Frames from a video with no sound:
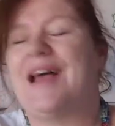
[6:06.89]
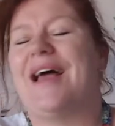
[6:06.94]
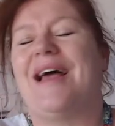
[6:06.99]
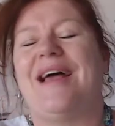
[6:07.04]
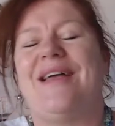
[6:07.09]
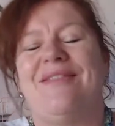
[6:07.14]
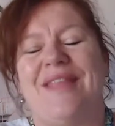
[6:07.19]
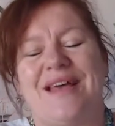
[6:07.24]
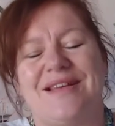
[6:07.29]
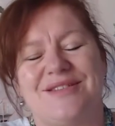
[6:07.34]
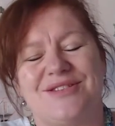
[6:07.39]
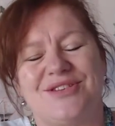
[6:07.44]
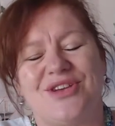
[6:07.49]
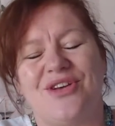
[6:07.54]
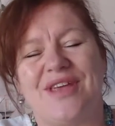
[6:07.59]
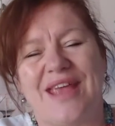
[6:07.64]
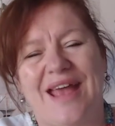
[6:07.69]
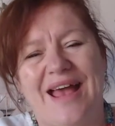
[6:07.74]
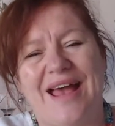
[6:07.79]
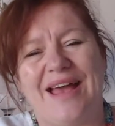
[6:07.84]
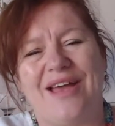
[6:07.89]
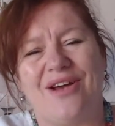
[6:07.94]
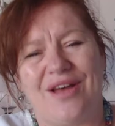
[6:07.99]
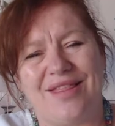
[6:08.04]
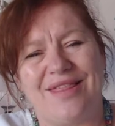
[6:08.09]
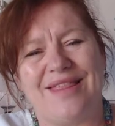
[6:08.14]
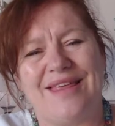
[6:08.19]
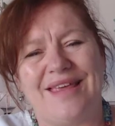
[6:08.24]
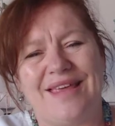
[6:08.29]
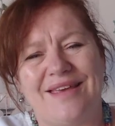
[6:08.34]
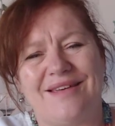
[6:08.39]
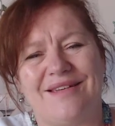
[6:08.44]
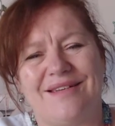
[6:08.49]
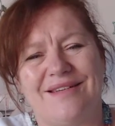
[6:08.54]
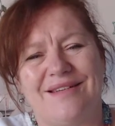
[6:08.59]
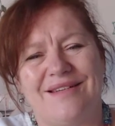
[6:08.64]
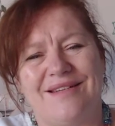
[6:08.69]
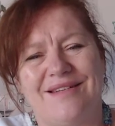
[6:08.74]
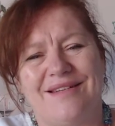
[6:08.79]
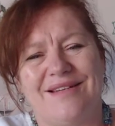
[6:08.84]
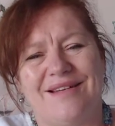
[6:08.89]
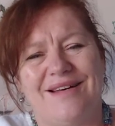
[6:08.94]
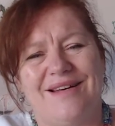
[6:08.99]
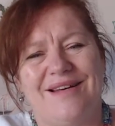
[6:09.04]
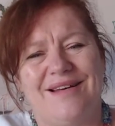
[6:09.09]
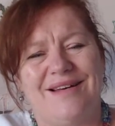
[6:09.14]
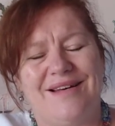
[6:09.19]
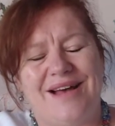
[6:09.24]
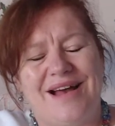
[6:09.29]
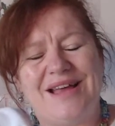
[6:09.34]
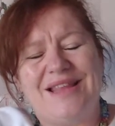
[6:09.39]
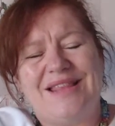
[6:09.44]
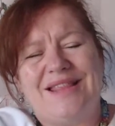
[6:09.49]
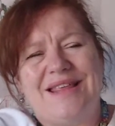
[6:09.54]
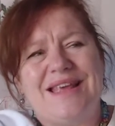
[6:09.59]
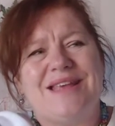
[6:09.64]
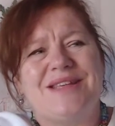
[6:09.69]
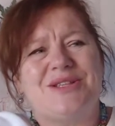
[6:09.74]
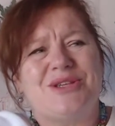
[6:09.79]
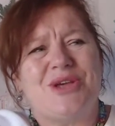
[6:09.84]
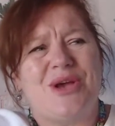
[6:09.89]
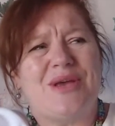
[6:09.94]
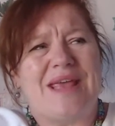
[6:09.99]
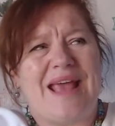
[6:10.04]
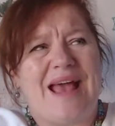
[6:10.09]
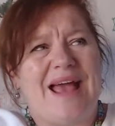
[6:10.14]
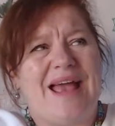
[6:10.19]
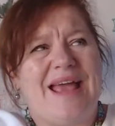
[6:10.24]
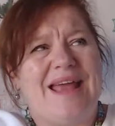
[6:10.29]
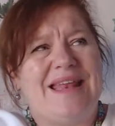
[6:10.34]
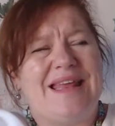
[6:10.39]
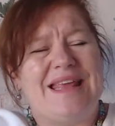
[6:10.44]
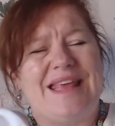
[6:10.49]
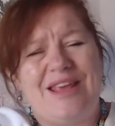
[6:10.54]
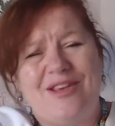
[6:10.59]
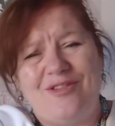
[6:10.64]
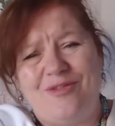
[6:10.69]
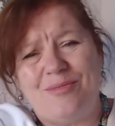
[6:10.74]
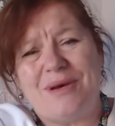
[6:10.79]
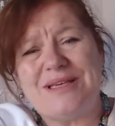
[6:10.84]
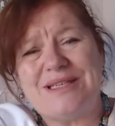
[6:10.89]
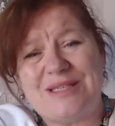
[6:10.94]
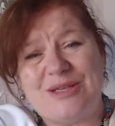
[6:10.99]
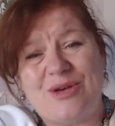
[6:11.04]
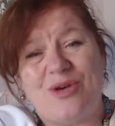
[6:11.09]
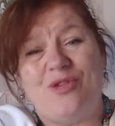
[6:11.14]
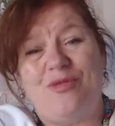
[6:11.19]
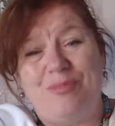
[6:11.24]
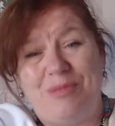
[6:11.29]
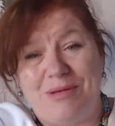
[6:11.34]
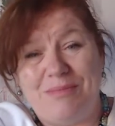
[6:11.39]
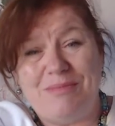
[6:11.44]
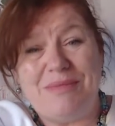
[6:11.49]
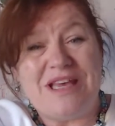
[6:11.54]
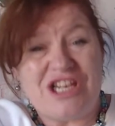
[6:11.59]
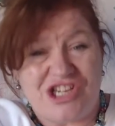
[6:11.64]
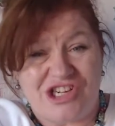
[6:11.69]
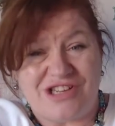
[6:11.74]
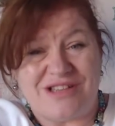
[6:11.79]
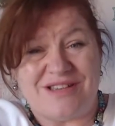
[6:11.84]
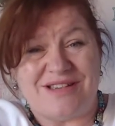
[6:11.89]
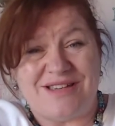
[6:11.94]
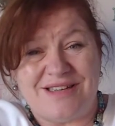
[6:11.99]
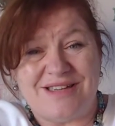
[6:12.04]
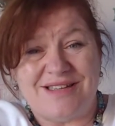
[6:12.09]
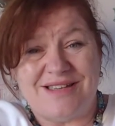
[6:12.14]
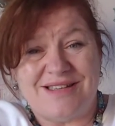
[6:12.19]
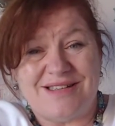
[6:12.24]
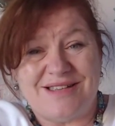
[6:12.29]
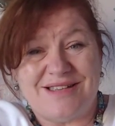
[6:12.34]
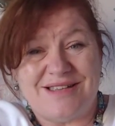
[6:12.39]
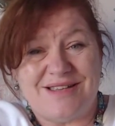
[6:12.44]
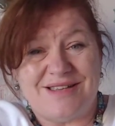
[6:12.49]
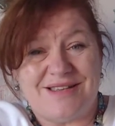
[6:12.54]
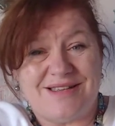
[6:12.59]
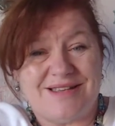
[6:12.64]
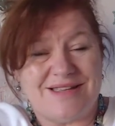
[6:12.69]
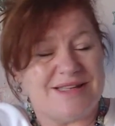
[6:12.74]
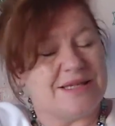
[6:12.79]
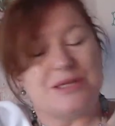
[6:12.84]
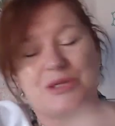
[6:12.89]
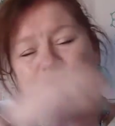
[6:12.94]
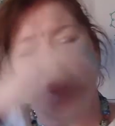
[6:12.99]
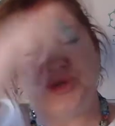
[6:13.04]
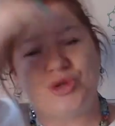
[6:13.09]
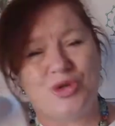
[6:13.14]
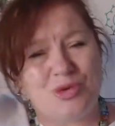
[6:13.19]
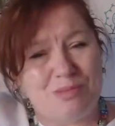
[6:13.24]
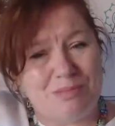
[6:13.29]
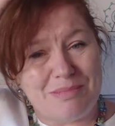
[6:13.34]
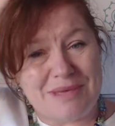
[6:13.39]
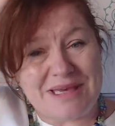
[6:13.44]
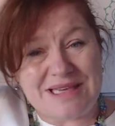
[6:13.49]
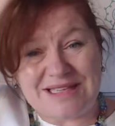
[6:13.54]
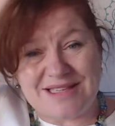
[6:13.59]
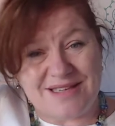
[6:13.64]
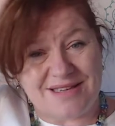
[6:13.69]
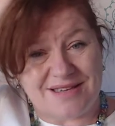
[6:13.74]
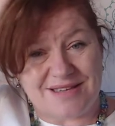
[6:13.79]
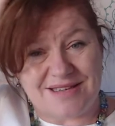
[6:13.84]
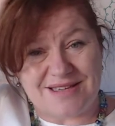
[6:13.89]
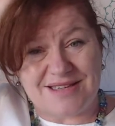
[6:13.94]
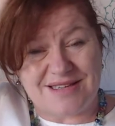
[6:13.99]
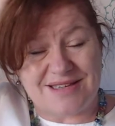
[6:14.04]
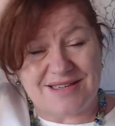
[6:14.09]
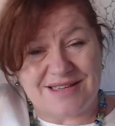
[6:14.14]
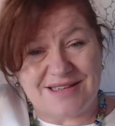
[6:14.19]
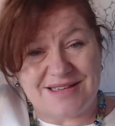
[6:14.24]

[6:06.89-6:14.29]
And that's okay, I think. I think it's okay to give myself permission to miss it.